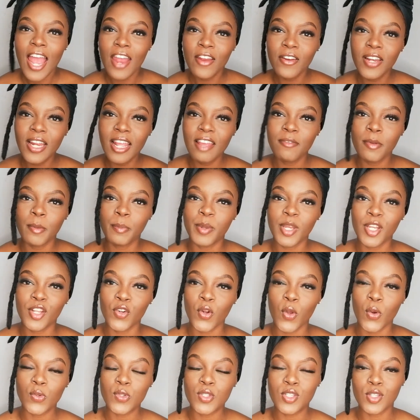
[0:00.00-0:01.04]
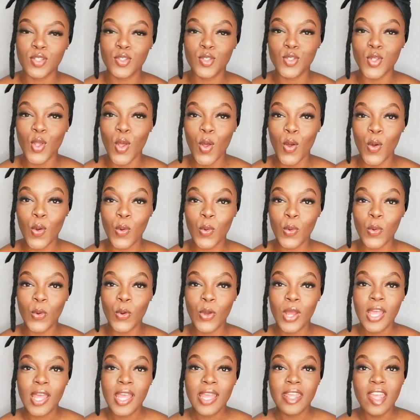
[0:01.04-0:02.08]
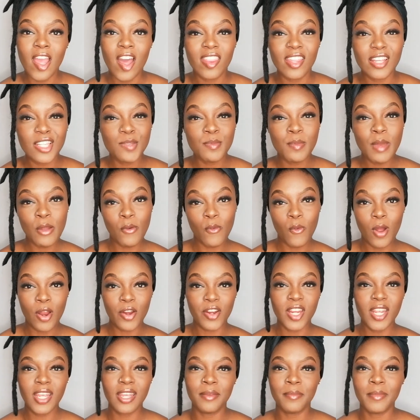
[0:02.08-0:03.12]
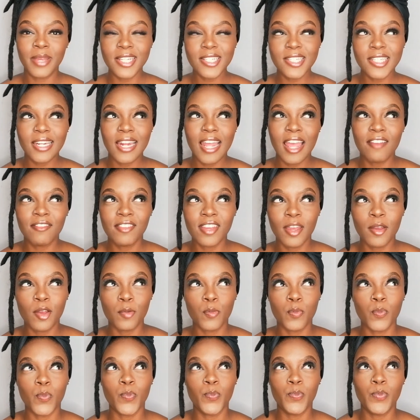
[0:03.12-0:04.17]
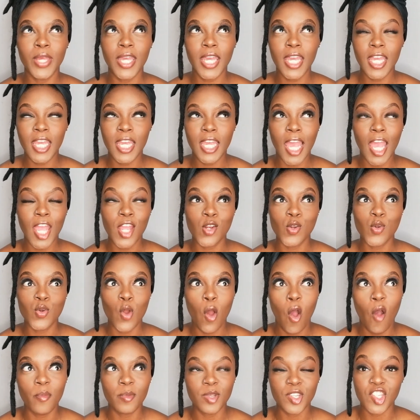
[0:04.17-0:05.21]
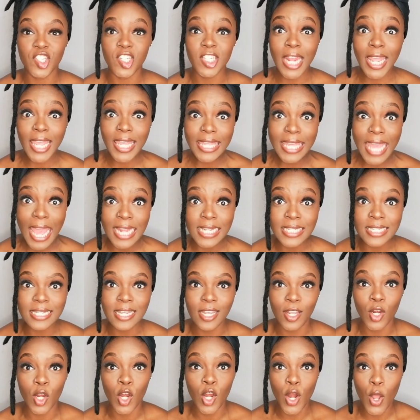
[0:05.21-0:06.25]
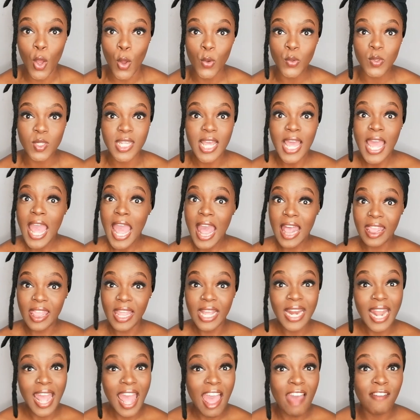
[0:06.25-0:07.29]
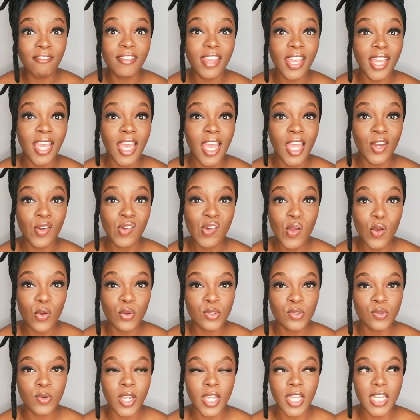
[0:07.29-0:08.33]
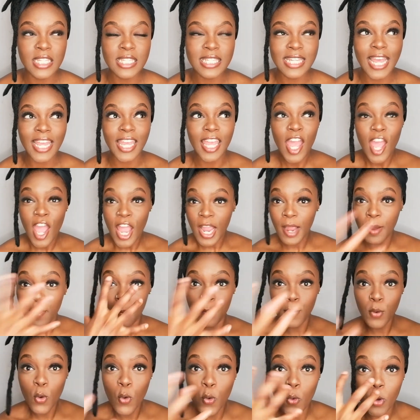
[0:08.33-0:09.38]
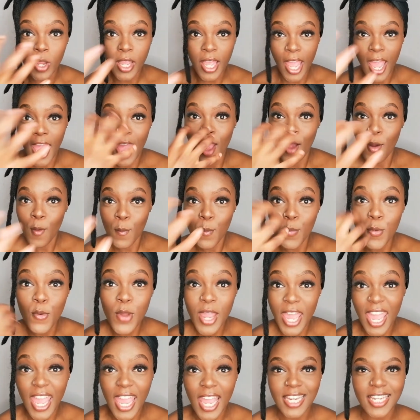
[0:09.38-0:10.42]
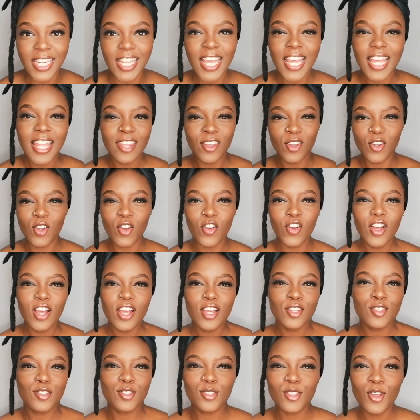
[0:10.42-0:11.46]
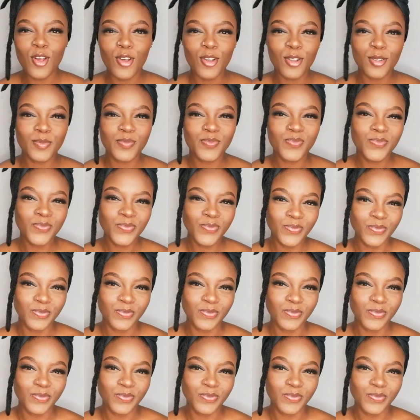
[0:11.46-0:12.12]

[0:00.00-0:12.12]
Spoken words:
I really have a big nose, so yeah, that's my worry. Imagine having a big, enormous, gigantic nose and then having a nose ring. It's like mbugeni, you know? So,